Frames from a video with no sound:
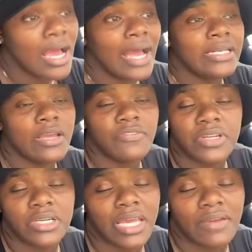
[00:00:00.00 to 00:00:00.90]
I
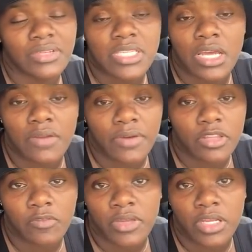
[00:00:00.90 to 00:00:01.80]
definitely have a ton of
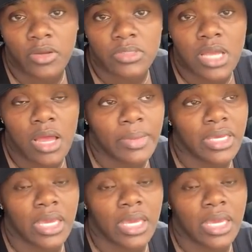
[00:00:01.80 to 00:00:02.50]
other videos coming.